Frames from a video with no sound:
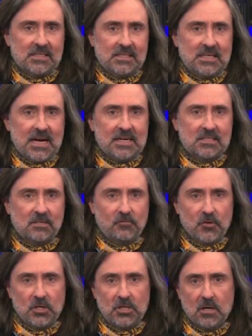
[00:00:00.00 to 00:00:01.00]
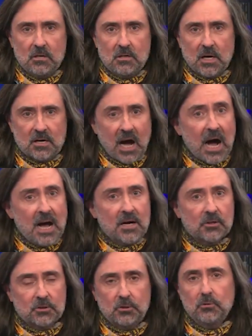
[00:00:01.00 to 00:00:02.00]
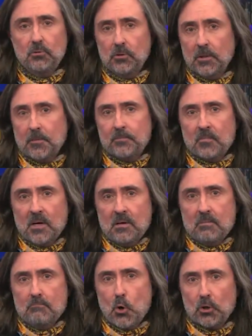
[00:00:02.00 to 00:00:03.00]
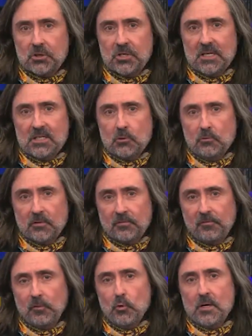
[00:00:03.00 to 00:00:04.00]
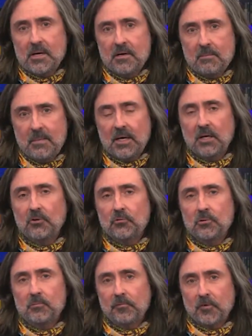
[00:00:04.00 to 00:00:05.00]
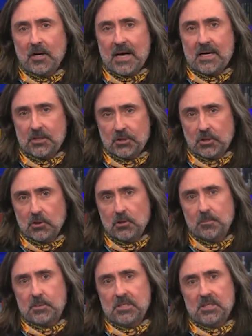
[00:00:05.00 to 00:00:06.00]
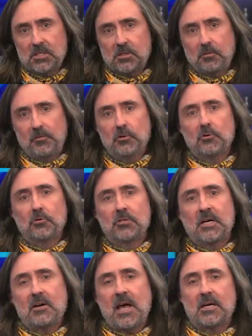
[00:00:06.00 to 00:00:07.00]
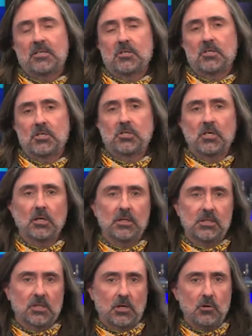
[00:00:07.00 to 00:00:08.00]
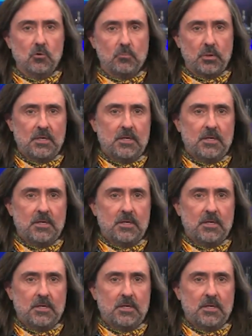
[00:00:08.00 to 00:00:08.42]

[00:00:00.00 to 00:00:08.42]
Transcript: deaths for the young are higher too. Mortuaries are overflowing, making room for extra corpses, funeral directors struggling to cope.